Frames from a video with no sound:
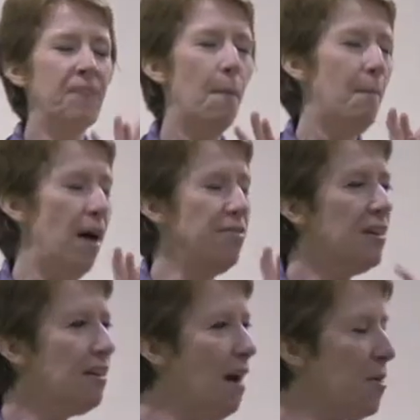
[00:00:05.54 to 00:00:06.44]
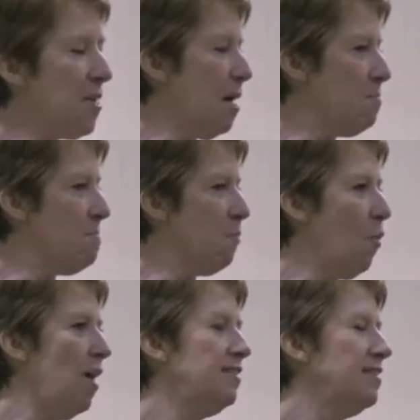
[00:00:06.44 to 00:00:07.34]
a month ago that
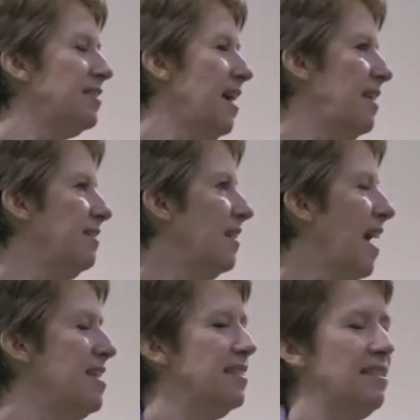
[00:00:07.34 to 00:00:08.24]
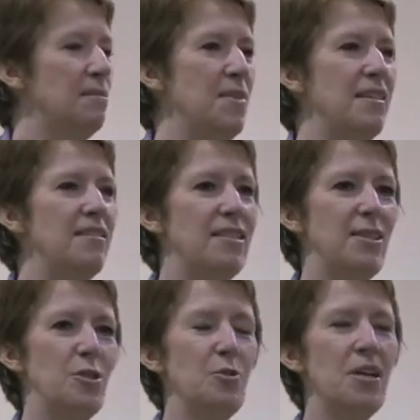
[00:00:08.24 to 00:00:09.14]
Wanda Sandling asked me
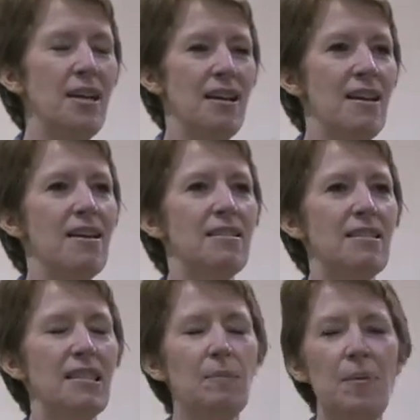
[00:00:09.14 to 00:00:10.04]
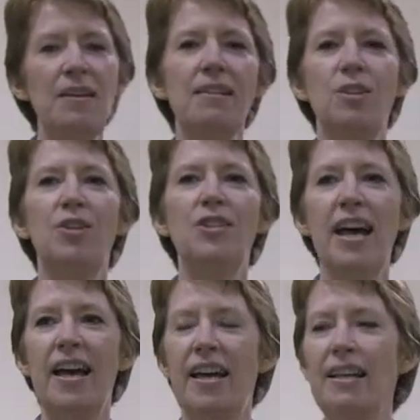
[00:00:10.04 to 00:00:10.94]
to speak
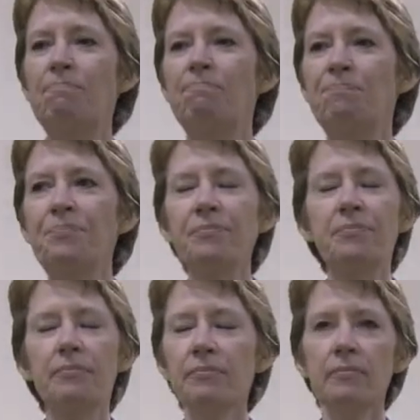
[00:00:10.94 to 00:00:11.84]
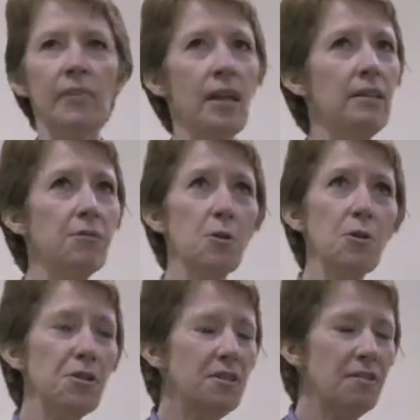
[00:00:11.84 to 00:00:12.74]
today. And of
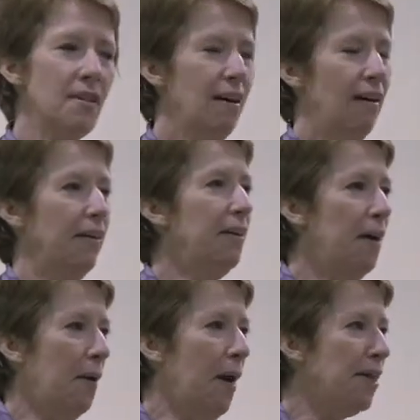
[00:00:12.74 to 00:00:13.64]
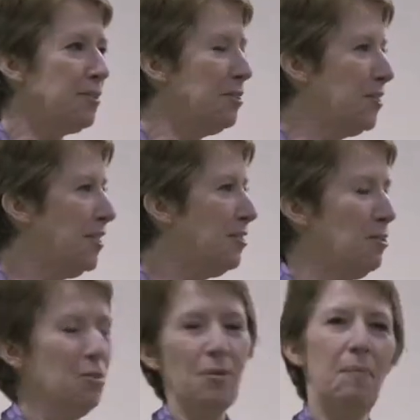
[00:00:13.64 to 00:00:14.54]
course, you know, high school
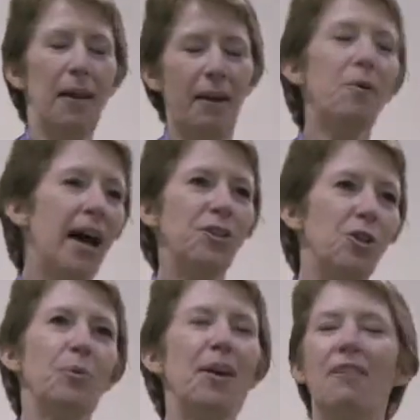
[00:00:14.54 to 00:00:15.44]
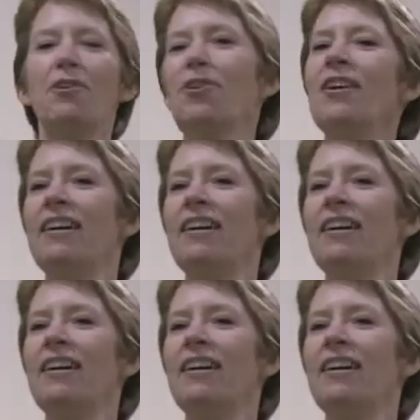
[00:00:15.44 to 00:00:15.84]
teachers, I'm like, okay, sure, whatever.